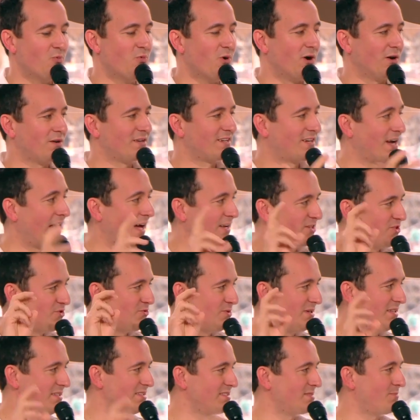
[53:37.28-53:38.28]
one
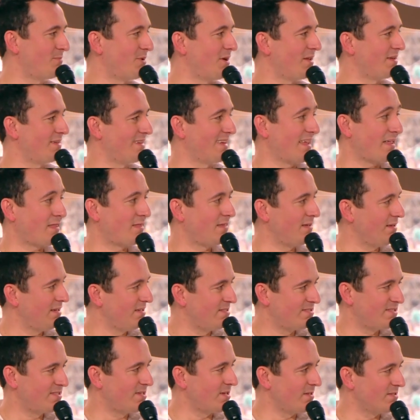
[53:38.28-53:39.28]
countries, but nothing
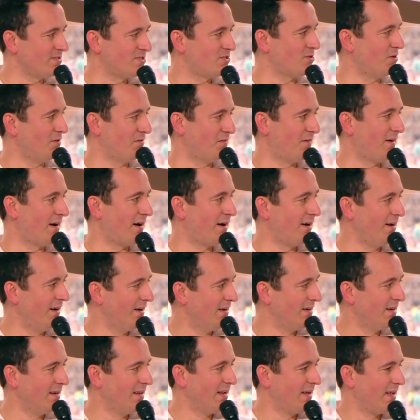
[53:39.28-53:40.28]
is done so far.
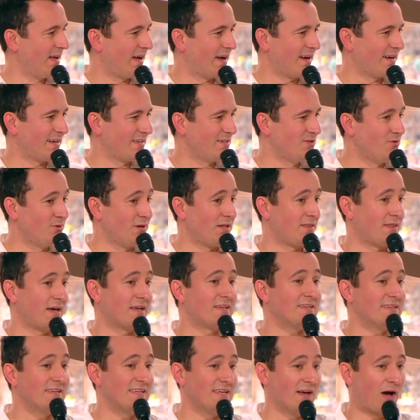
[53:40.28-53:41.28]
Knowing
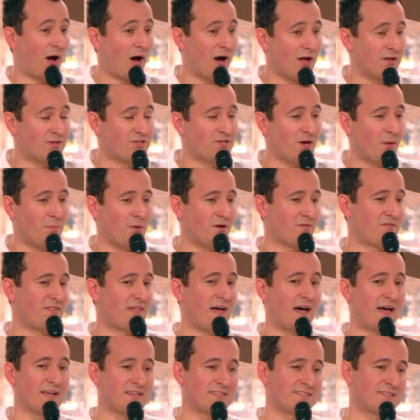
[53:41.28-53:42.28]
that, on top of
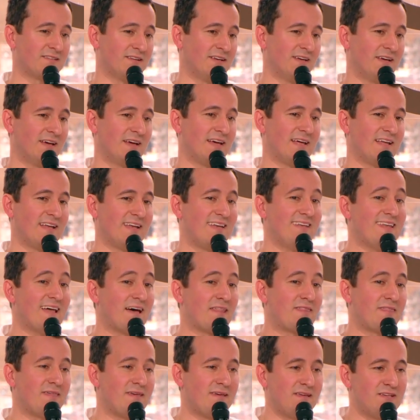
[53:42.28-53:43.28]
that,
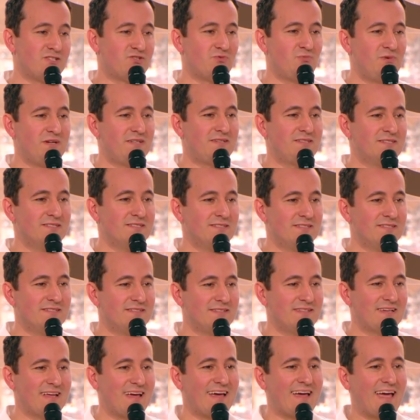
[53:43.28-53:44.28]
nothing is
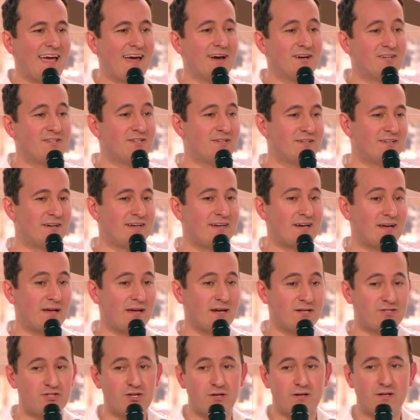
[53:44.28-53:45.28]
written
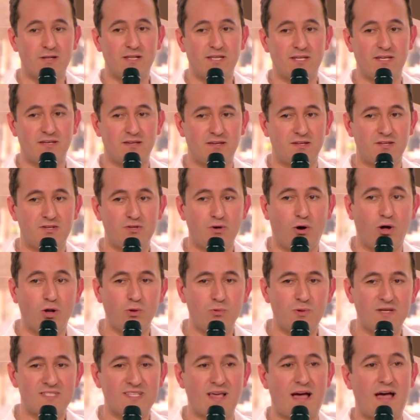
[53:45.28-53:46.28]
eternally. You
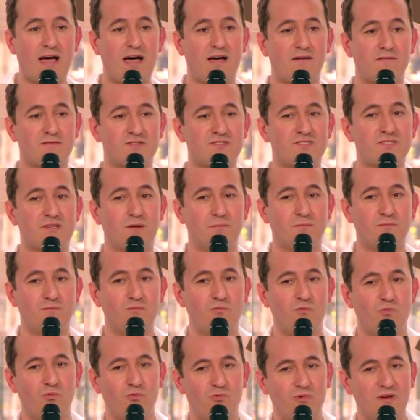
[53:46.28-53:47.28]
always have some
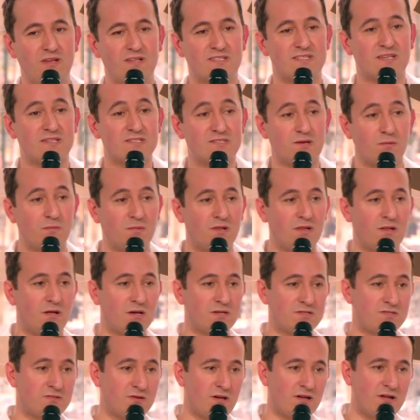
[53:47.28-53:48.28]
wins and some
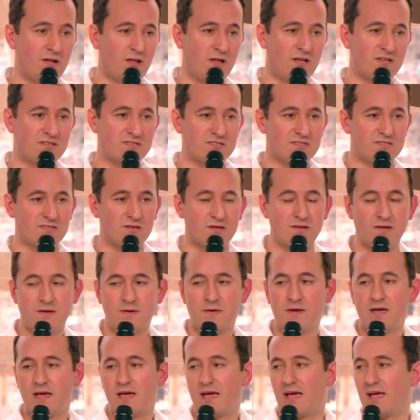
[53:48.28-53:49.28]
loss,
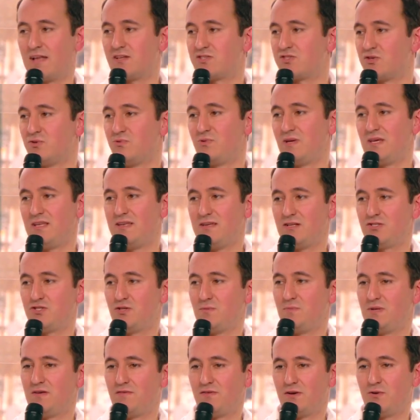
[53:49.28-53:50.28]
and so we need to
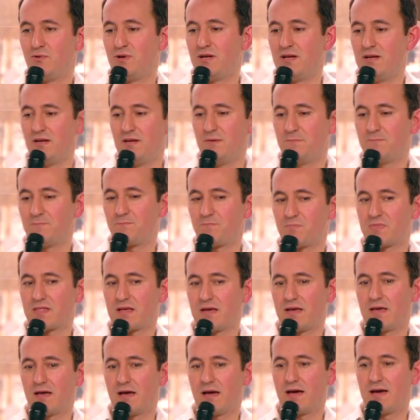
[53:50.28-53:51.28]
be very
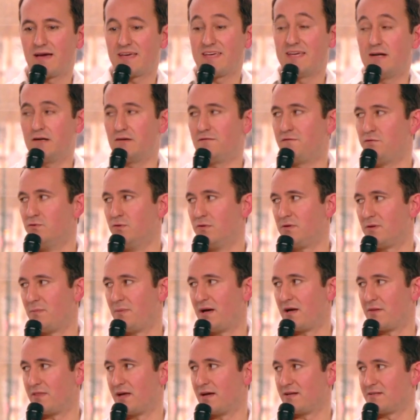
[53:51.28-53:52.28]
careful
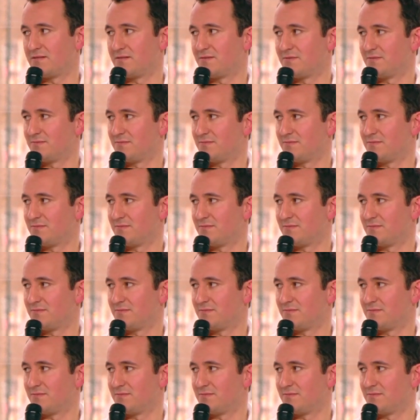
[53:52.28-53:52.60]
about that.